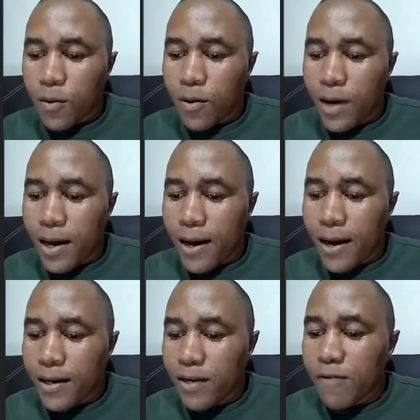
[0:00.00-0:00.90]

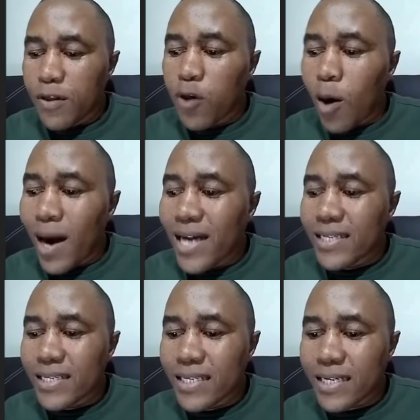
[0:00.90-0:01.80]
uh, even though I
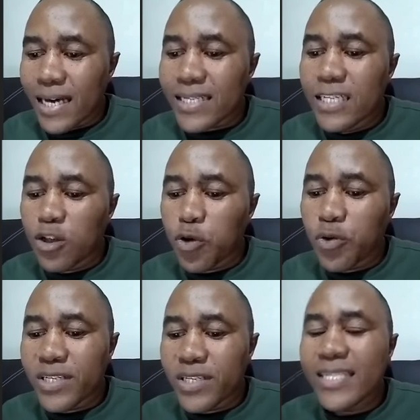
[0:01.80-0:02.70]
didn't get
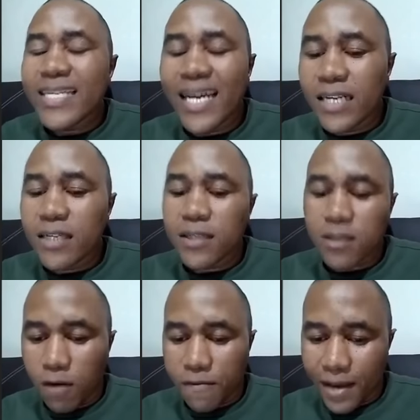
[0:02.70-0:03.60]
into details
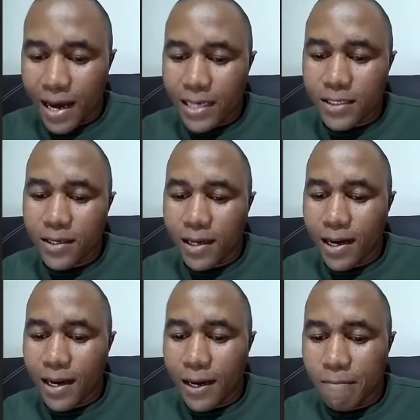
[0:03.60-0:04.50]
of that
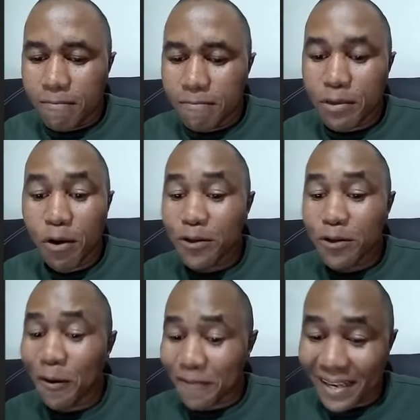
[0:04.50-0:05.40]
uh, because
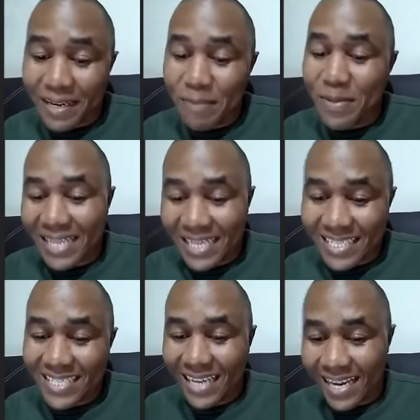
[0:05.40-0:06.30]
of the
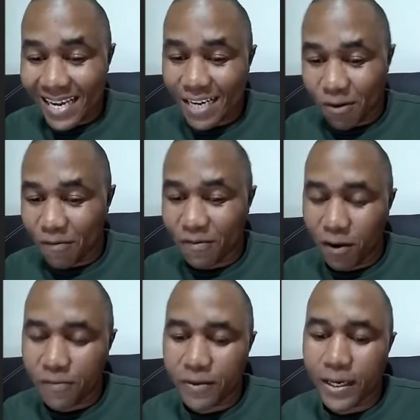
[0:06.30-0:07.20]
limitations I had, of,
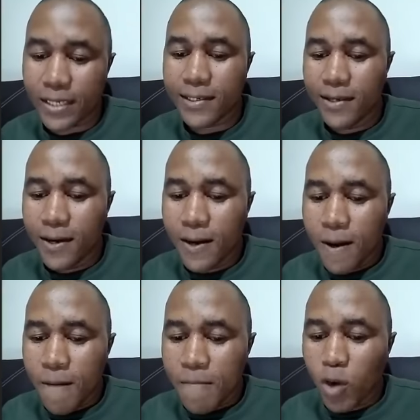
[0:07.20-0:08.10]
obviously,
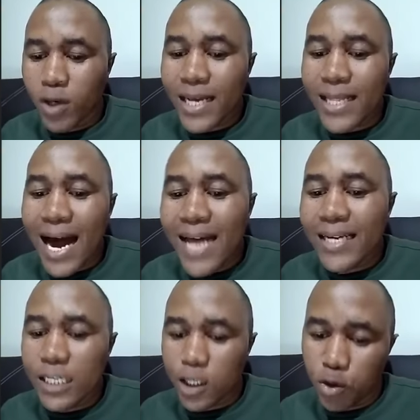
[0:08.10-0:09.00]
those are the other
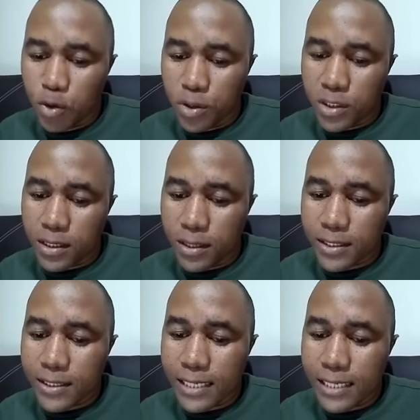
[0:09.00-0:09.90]
issues,
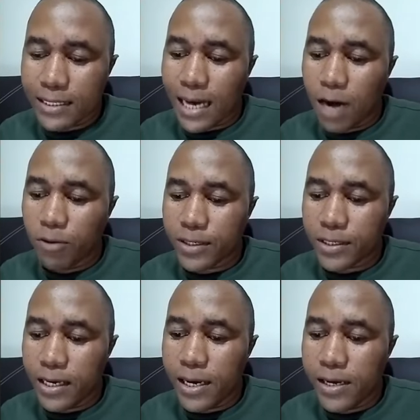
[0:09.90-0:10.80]
I would
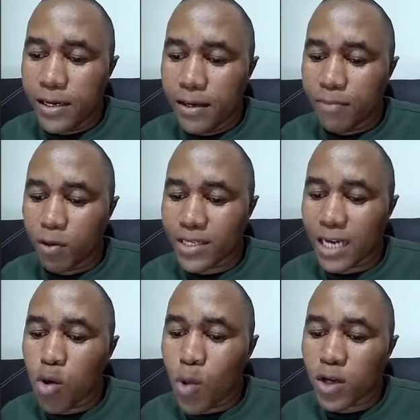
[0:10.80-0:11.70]
say, because I
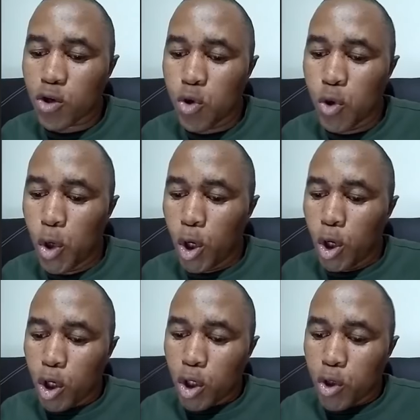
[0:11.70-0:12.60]
don't want to,
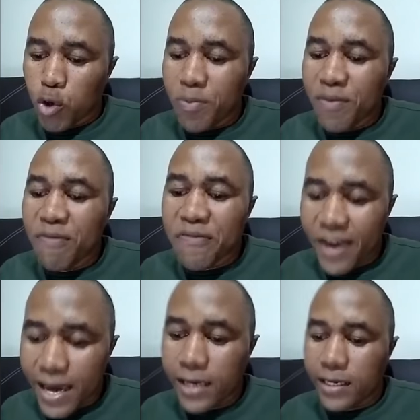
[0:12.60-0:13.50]
to be
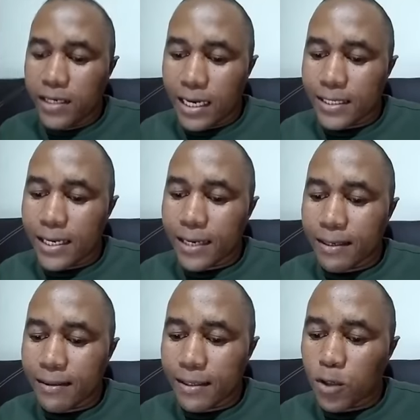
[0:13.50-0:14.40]
vague in
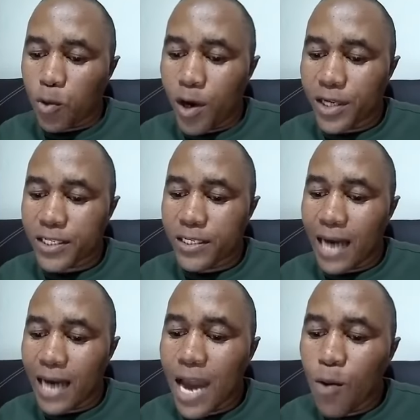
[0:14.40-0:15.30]
answering this question.
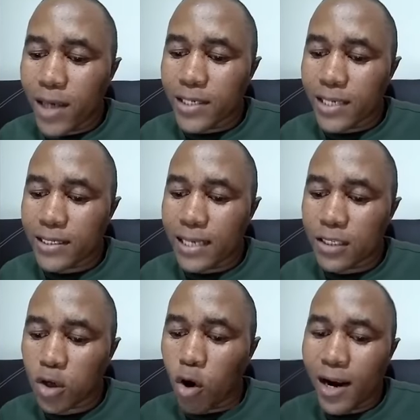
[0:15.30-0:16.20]
I want us
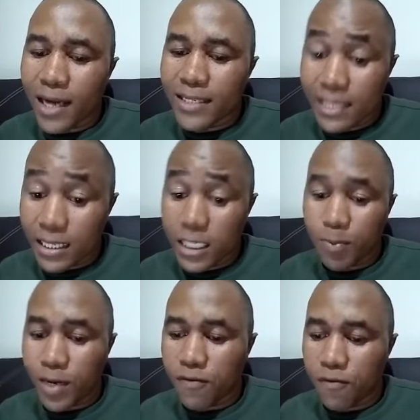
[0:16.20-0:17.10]
as scholars in this
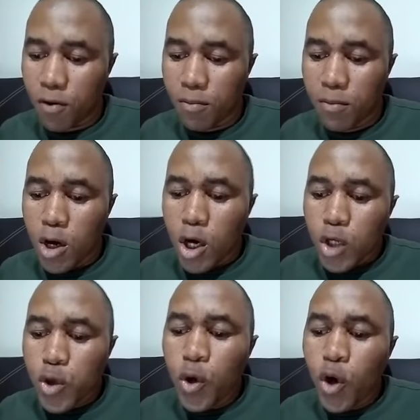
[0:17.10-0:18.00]
platform
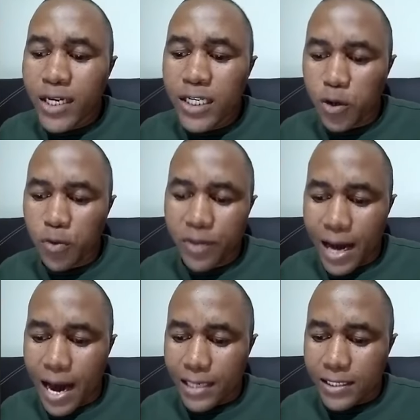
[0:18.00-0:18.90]
to look into
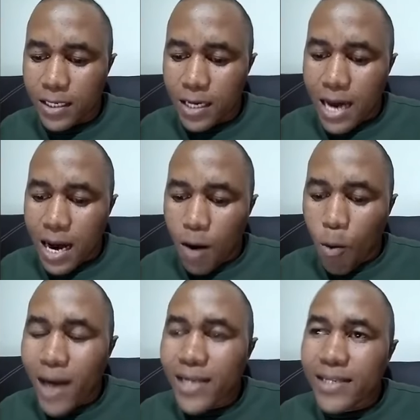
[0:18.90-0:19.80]
that.
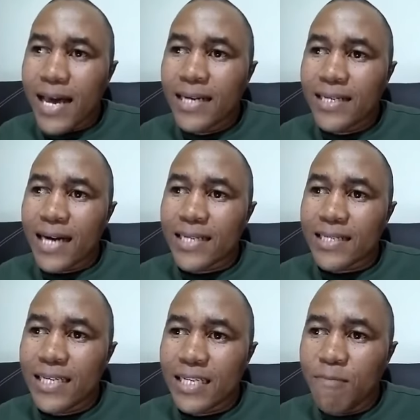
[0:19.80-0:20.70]
What then does
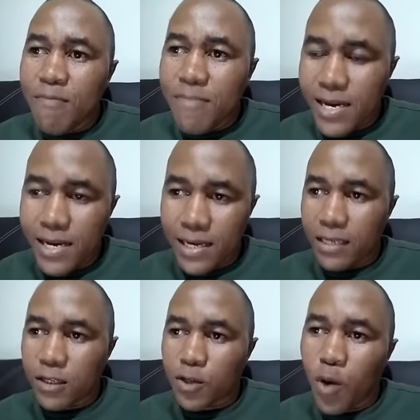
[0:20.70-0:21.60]
it
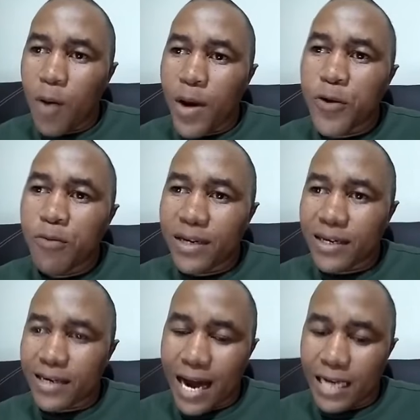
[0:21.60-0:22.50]
mean to our human
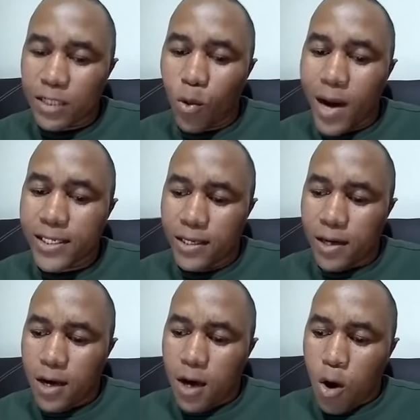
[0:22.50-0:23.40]
rights? What,
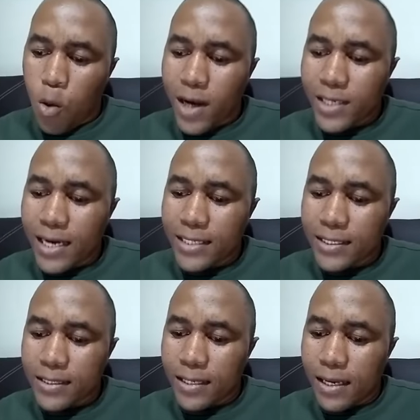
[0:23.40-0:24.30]
what
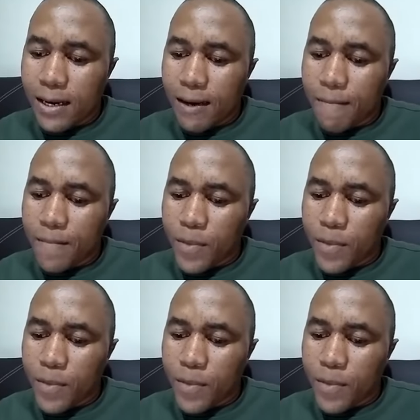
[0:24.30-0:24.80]
does, uh,